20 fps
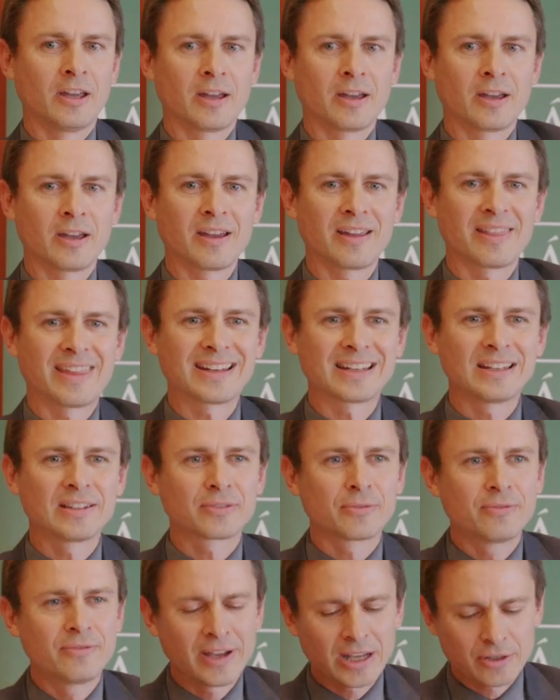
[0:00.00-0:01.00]
that
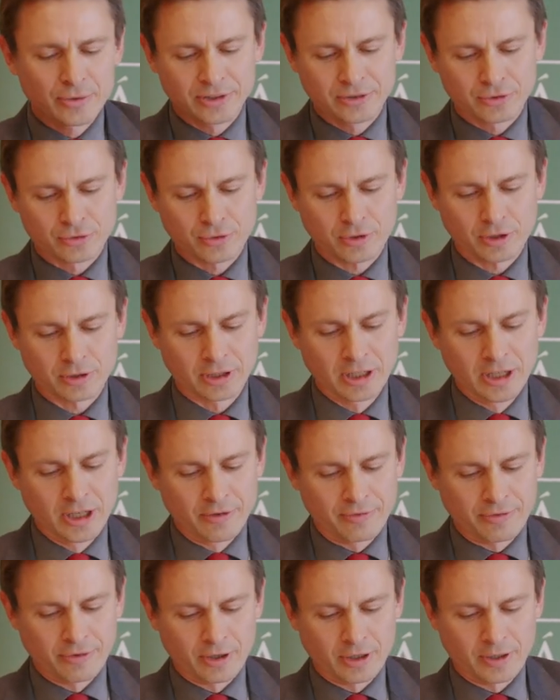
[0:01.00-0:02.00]
is very strong
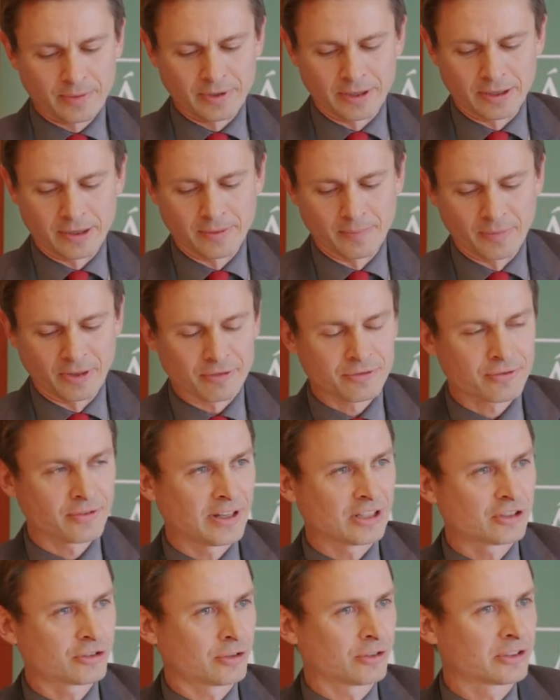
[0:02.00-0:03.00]
for the
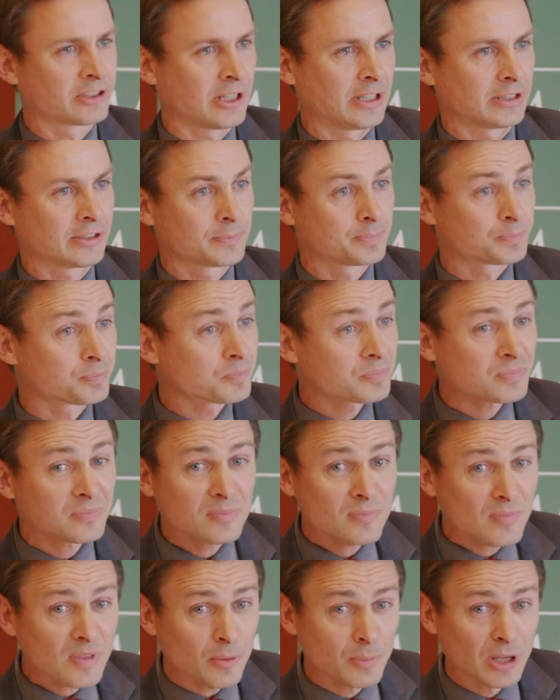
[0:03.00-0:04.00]
French society.
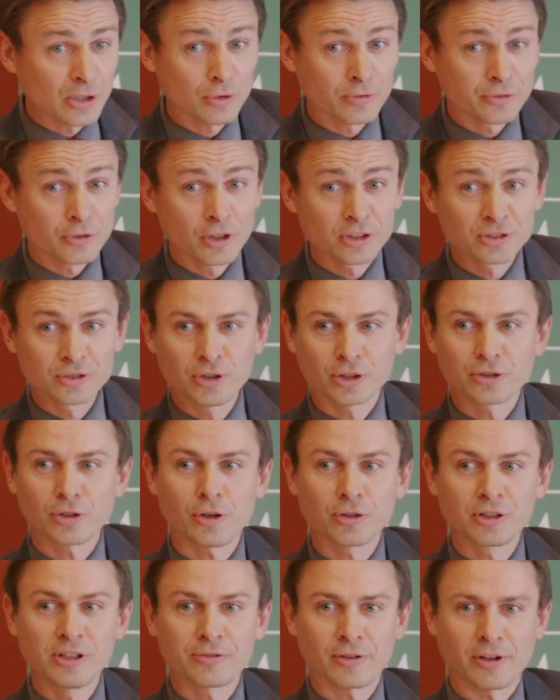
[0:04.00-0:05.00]
But of course, not
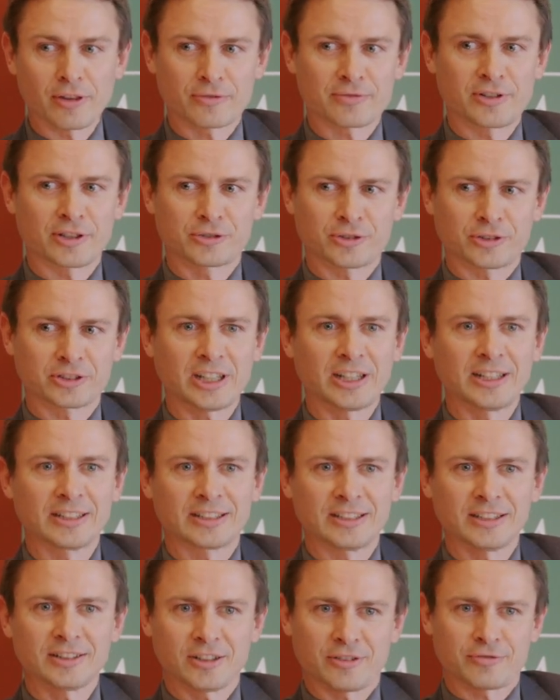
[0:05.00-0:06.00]
only for the French
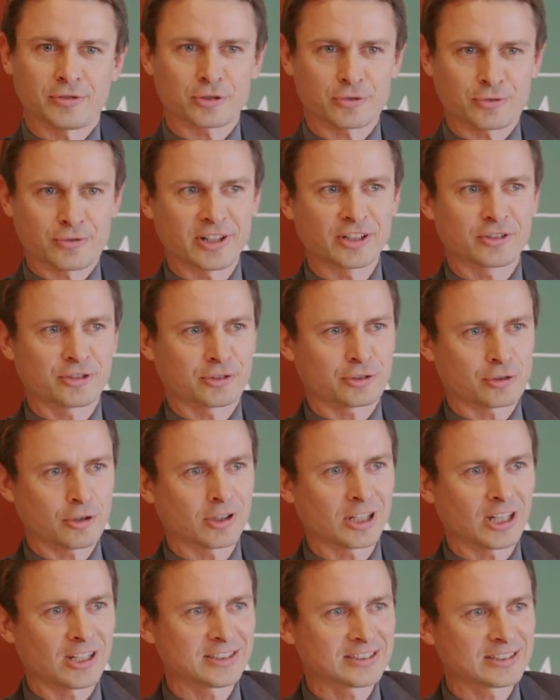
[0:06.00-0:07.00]
society, for French
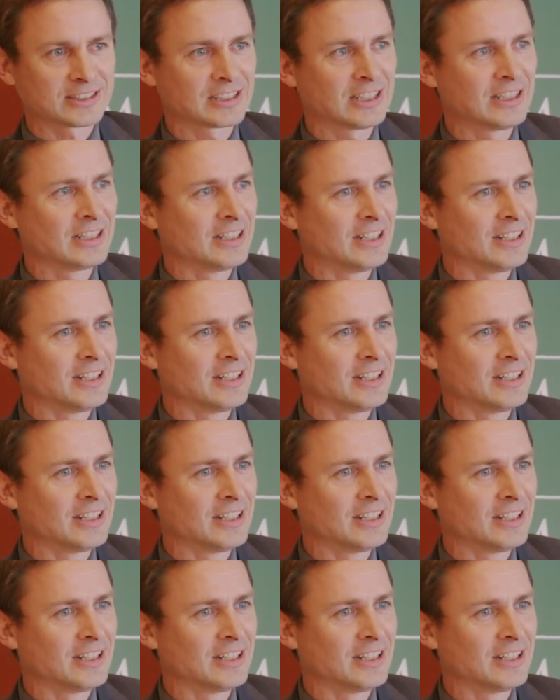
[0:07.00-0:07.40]
scholars,